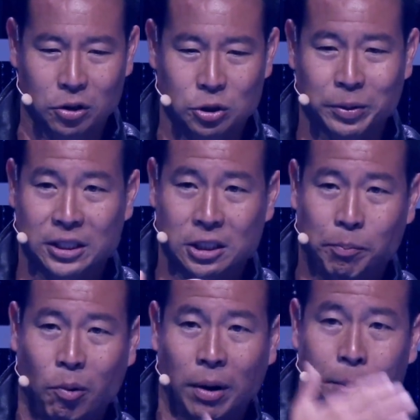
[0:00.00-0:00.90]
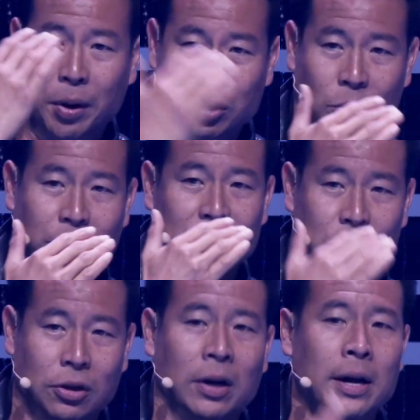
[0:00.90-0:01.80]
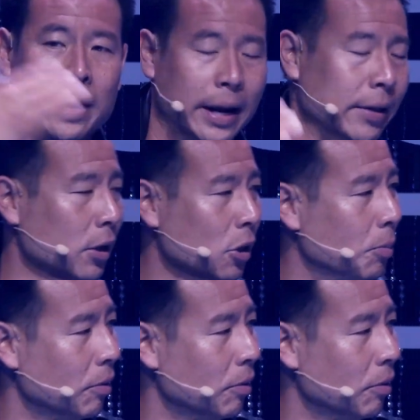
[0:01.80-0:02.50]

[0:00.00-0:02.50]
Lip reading: so we can support both the regional and the global